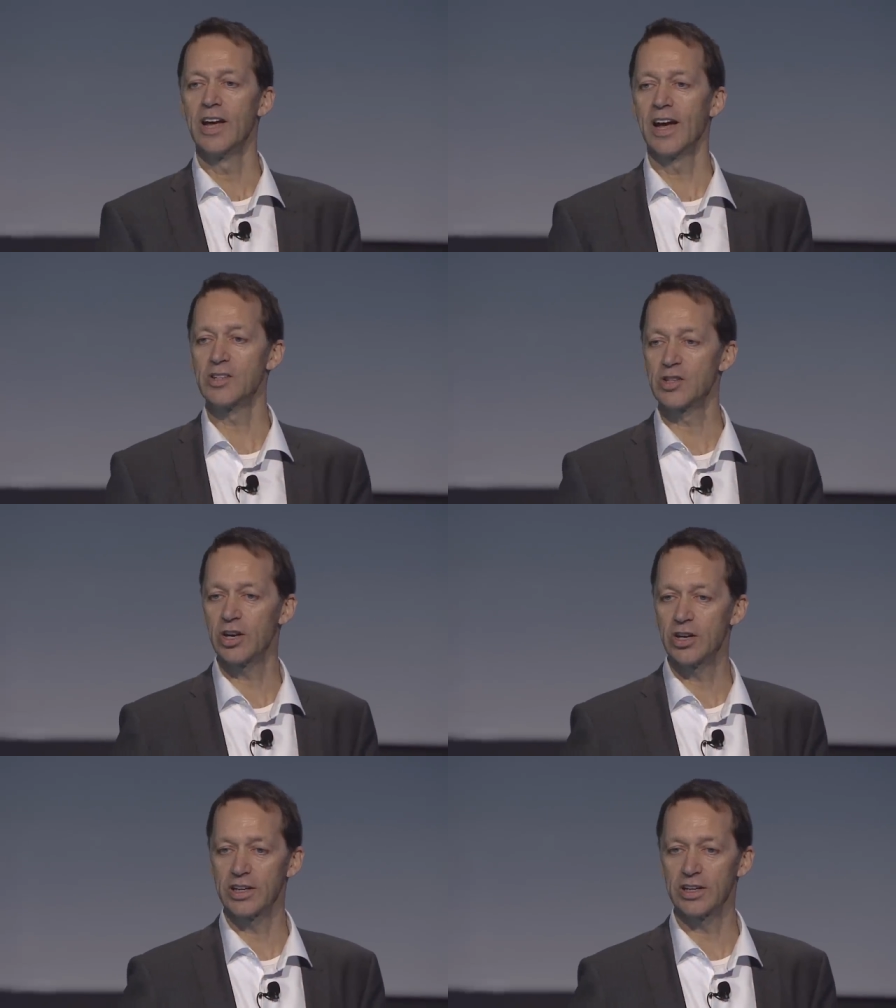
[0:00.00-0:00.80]
and
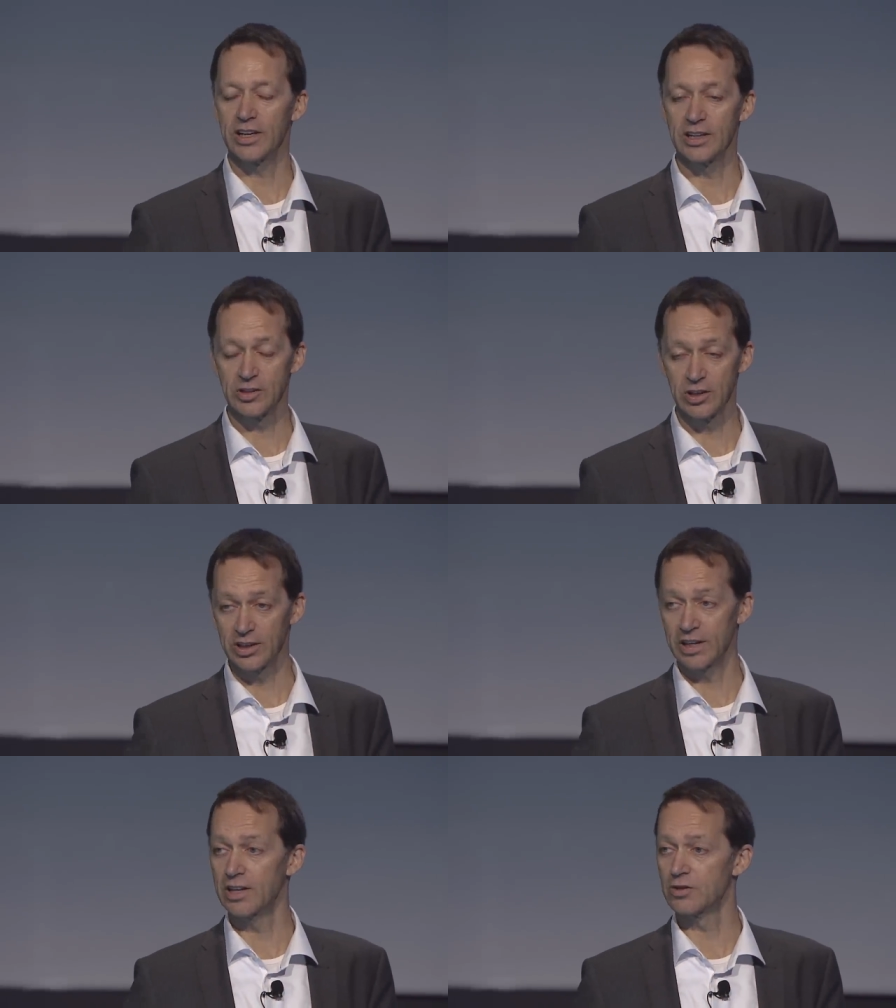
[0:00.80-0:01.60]

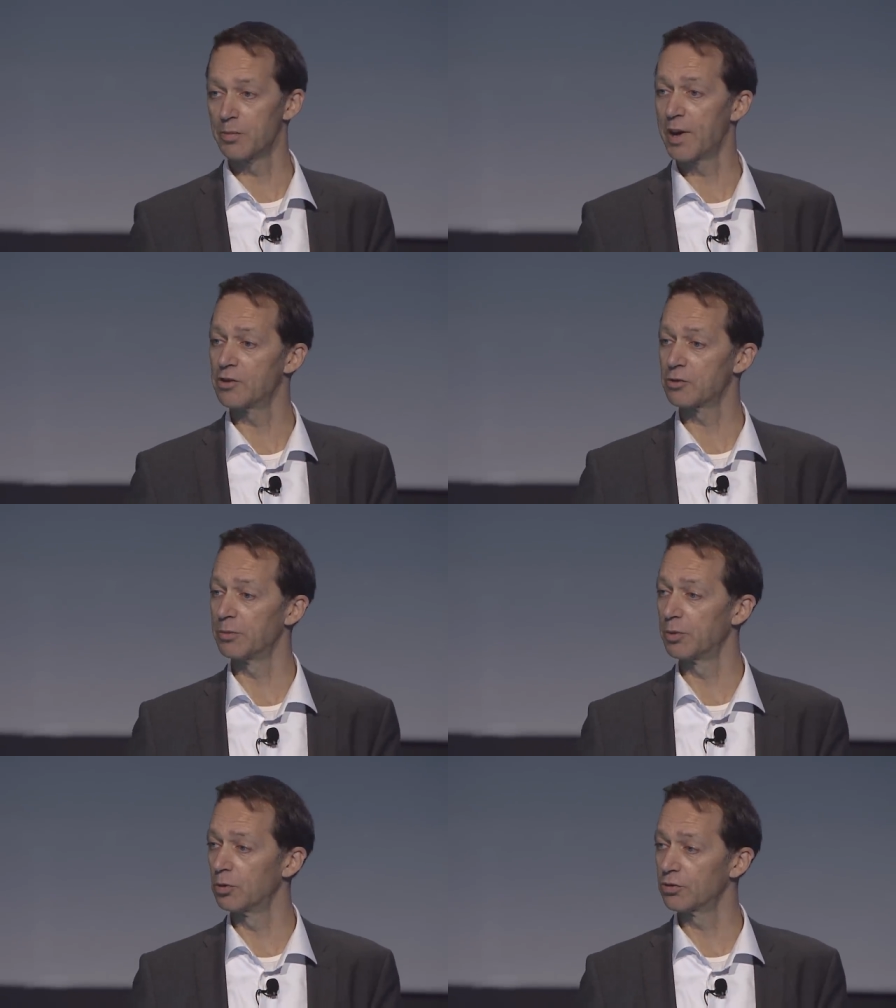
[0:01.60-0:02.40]
turning it into management
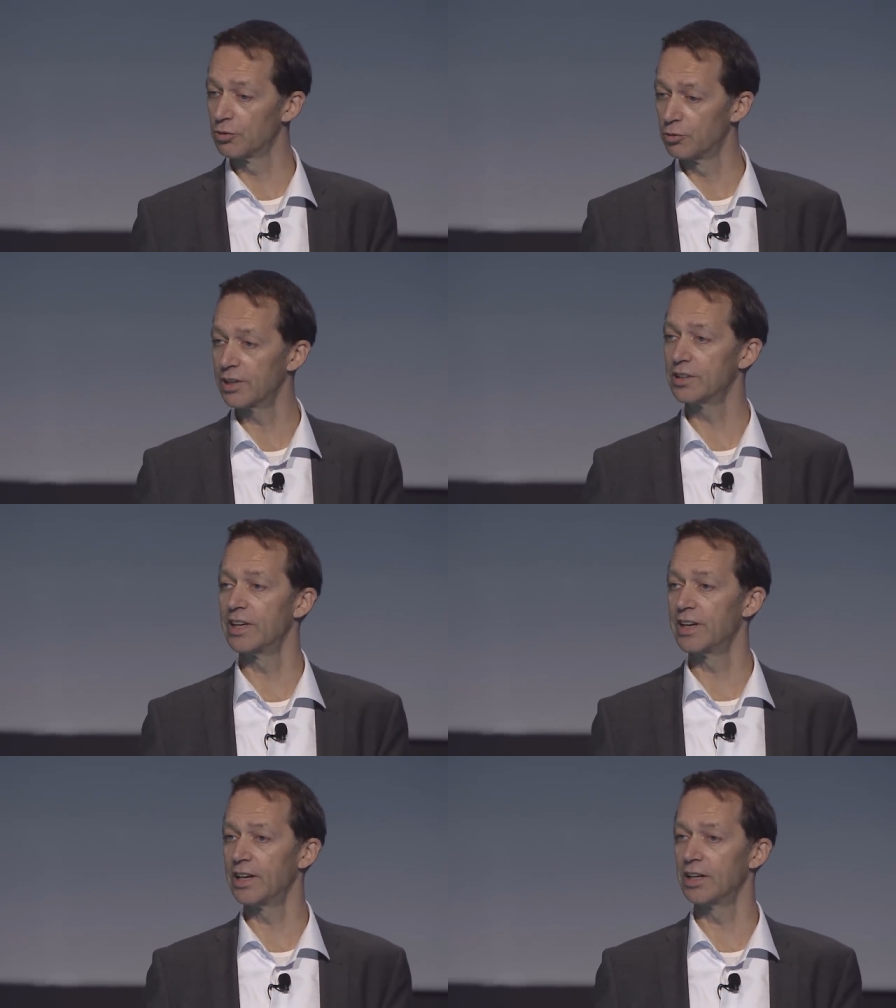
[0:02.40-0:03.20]
reports written
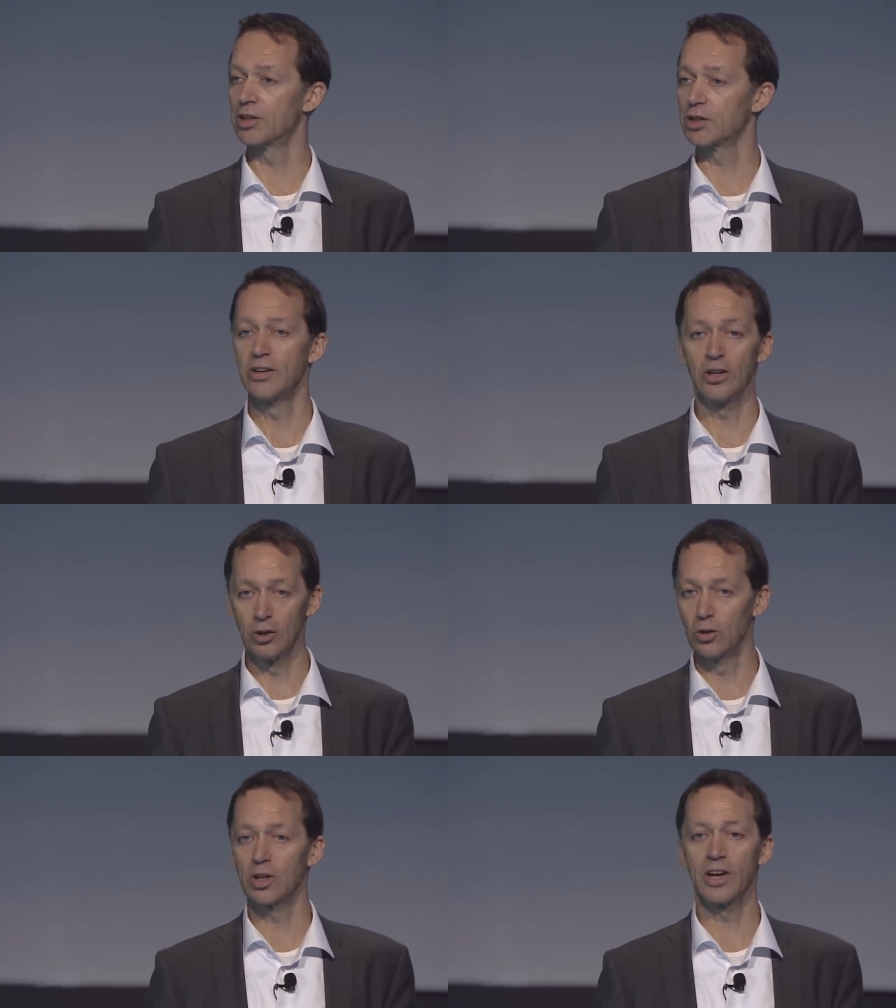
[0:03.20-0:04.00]
in English that look